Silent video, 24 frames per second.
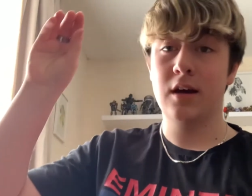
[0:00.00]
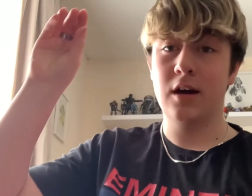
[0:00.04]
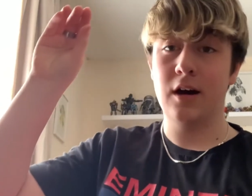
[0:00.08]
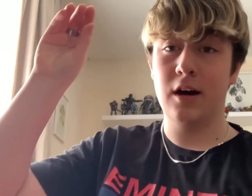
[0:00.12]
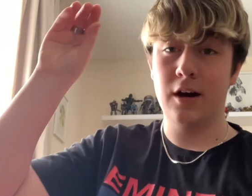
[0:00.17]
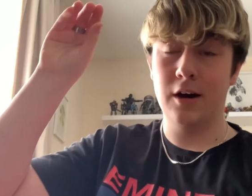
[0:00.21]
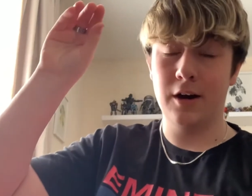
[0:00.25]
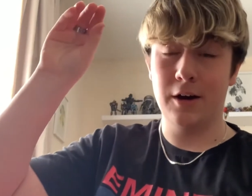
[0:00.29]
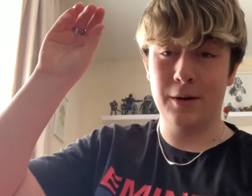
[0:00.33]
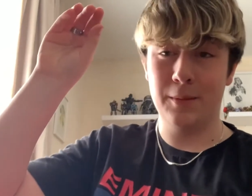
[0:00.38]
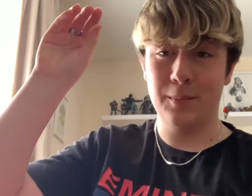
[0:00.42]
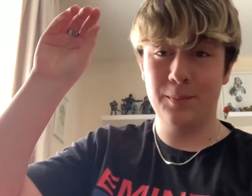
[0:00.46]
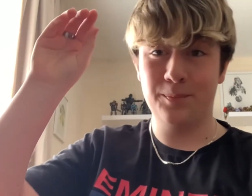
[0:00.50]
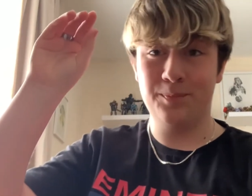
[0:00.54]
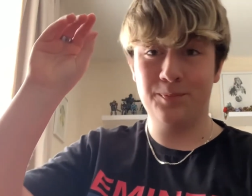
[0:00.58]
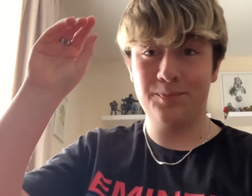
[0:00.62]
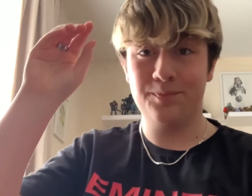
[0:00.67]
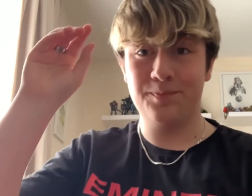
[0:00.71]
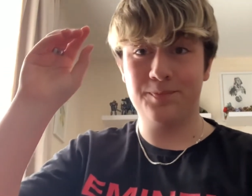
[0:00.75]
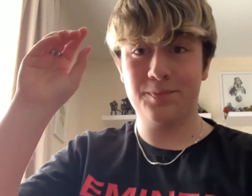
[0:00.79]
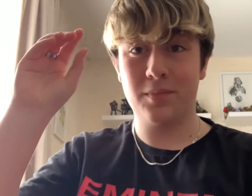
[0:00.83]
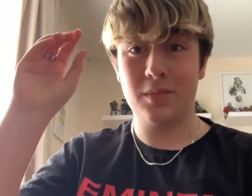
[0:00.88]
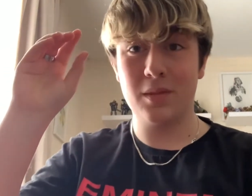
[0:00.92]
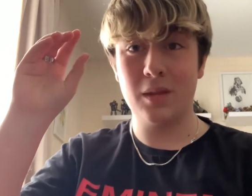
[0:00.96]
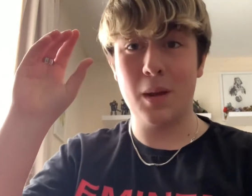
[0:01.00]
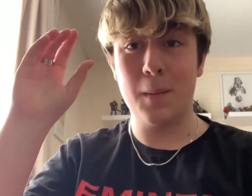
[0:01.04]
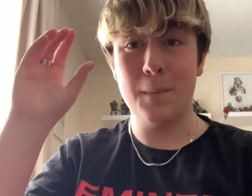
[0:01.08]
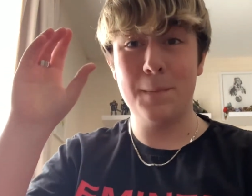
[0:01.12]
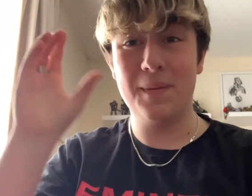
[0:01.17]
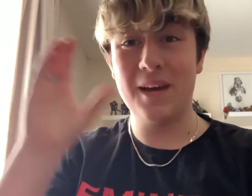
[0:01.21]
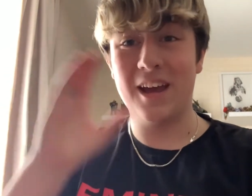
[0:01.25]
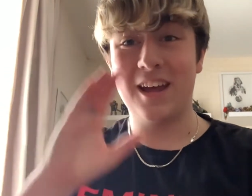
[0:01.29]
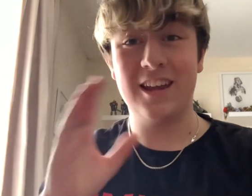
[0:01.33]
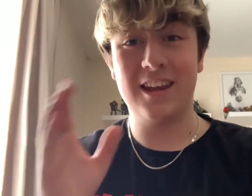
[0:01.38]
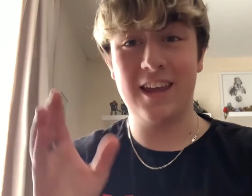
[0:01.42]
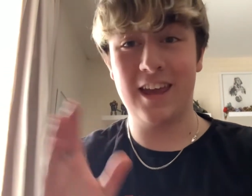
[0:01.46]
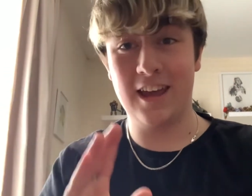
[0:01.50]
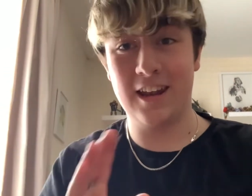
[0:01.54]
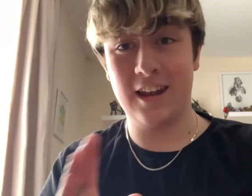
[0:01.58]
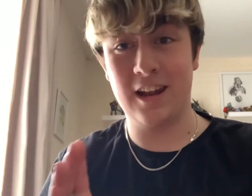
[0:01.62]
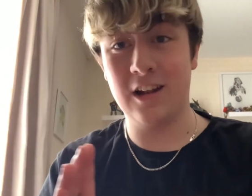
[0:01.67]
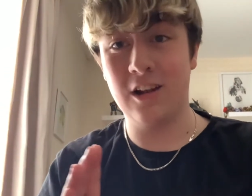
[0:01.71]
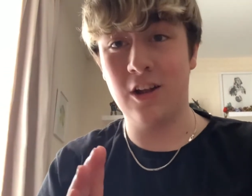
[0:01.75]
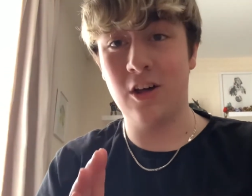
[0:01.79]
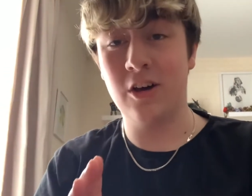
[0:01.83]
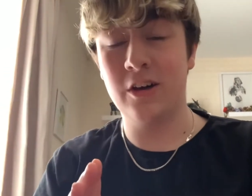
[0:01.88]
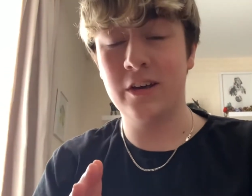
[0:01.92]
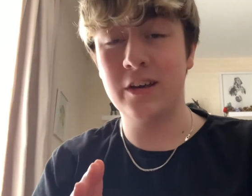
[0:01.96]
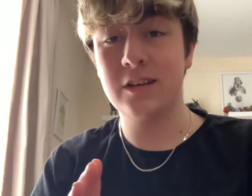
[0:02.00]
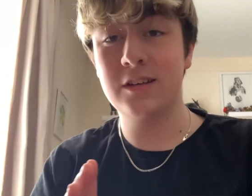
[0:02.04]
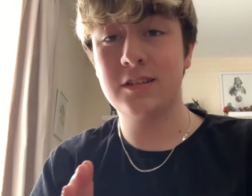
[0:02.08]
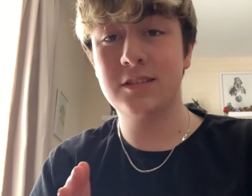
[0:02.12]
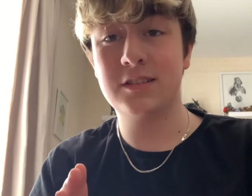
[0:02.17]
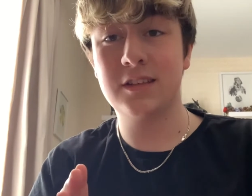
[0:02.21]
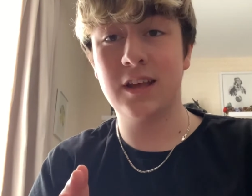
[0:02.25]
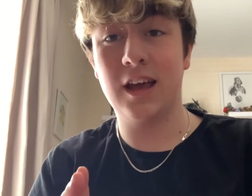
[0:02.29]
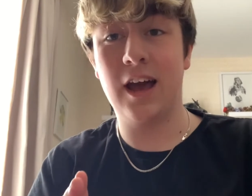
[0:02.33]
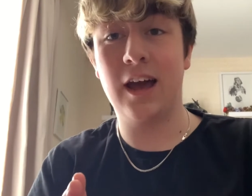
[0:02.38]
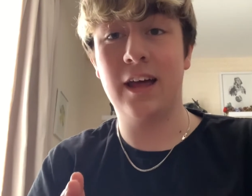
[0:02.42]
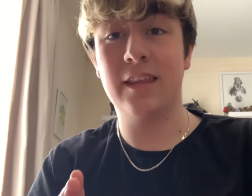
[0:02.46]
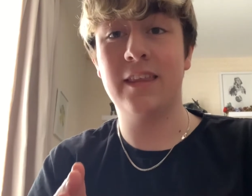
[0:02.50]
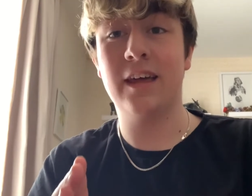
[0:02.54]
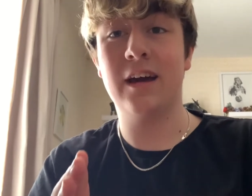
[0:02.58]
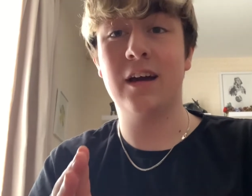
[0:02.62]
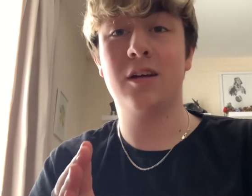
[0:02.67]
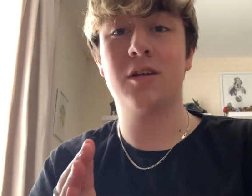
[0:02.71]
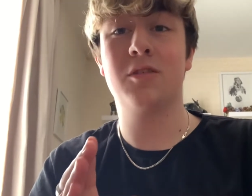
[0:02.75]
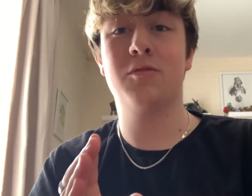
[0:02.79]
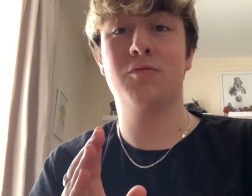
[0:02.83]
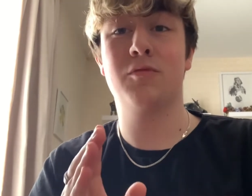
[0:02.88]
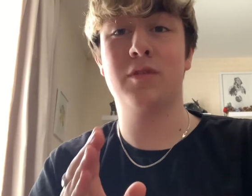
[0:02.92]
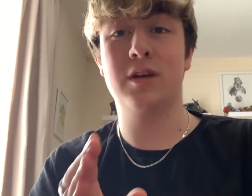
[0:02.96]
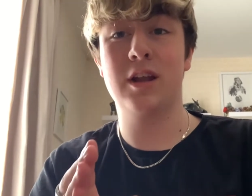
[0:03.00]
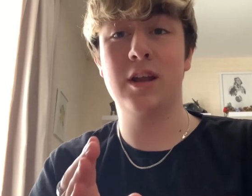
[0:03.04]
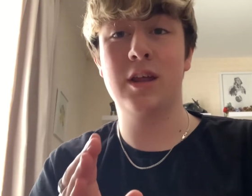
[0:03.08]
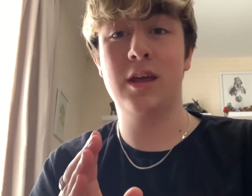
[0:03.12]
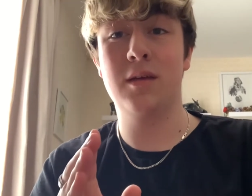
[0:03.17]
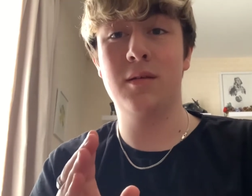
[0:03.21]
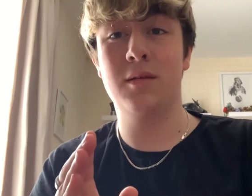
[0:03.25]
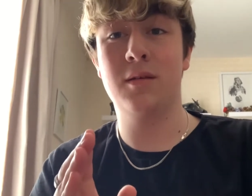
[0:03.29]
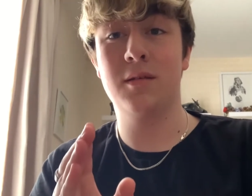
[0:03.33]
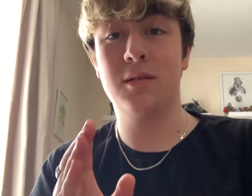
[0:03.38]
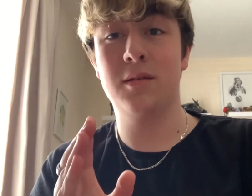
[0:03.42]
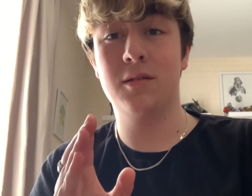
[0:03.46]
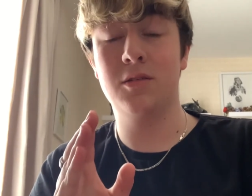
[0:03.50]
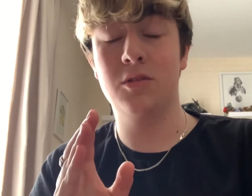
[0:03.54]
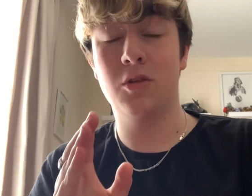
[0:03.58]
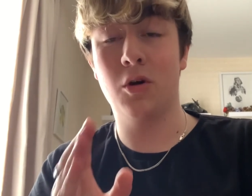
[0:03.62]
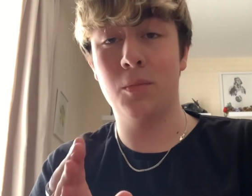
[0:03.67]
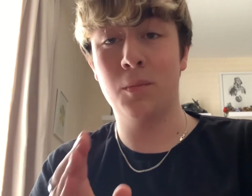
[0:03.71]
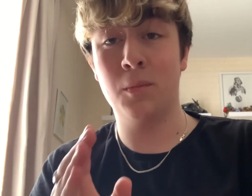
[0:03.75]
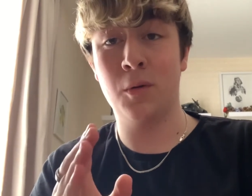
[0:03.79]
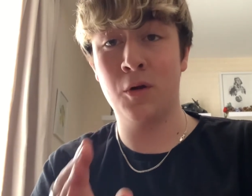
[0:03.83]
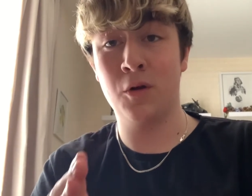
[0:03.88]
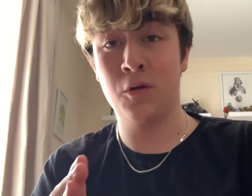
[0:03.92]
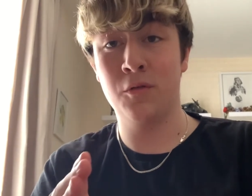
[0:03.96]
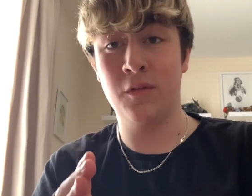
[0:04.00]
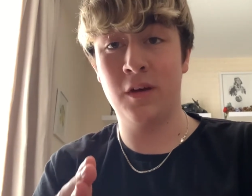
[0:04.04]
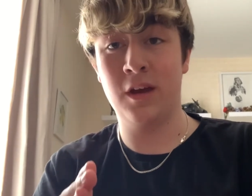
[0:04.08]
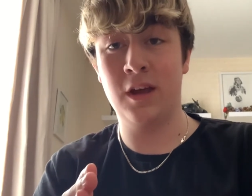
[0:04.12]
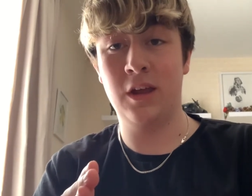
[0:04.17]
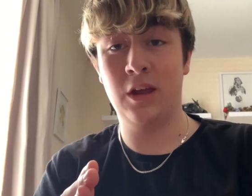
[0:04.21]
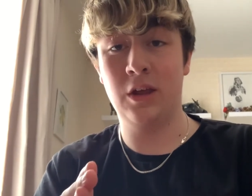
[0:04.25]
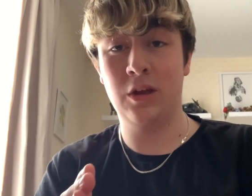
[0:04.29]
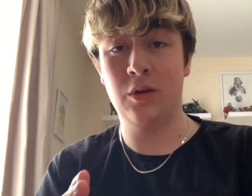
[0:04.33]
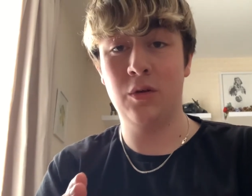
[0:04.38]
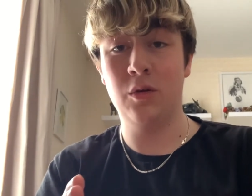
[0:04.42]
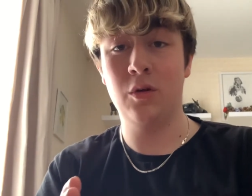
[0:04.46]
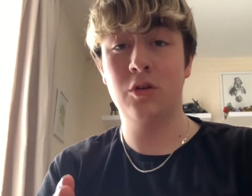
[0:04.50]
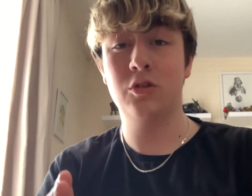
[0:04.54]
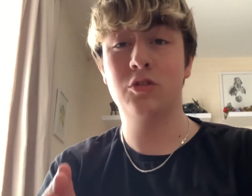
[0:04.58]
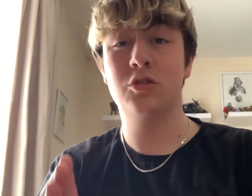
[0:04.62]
barely any likes, and that can really not motivate you.